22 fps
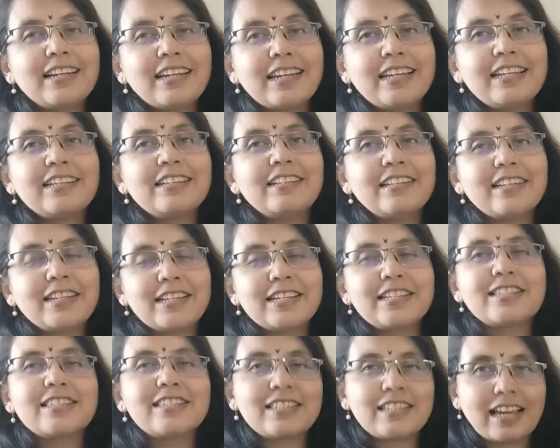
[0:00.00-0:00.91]
in
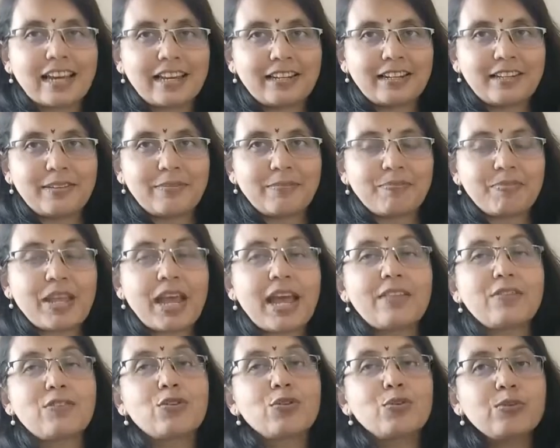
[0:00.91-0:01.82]
his diary,
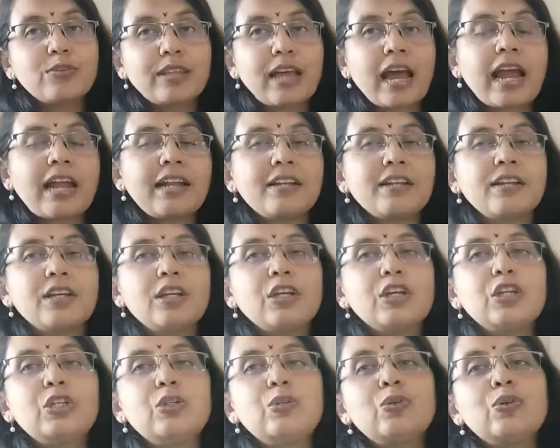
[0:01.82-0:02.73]
and through that
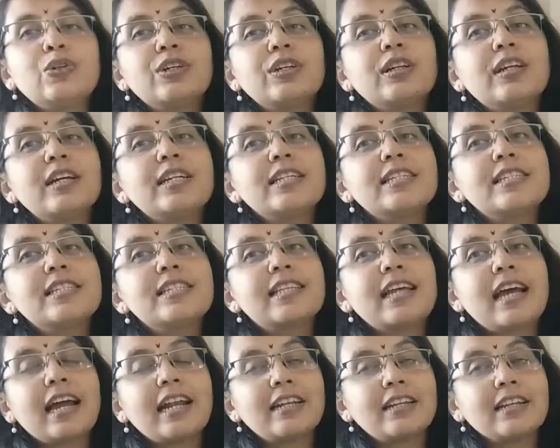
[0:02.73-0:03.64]
you realize
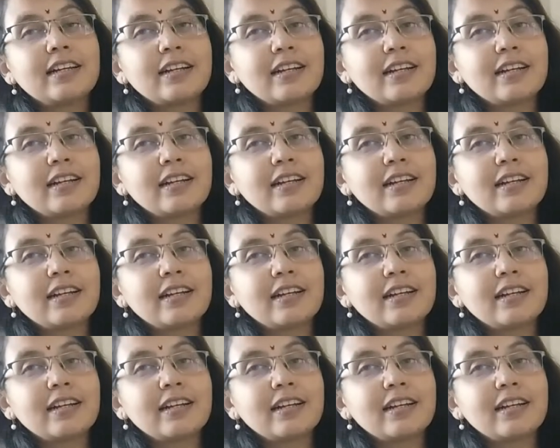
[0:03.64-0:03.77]
that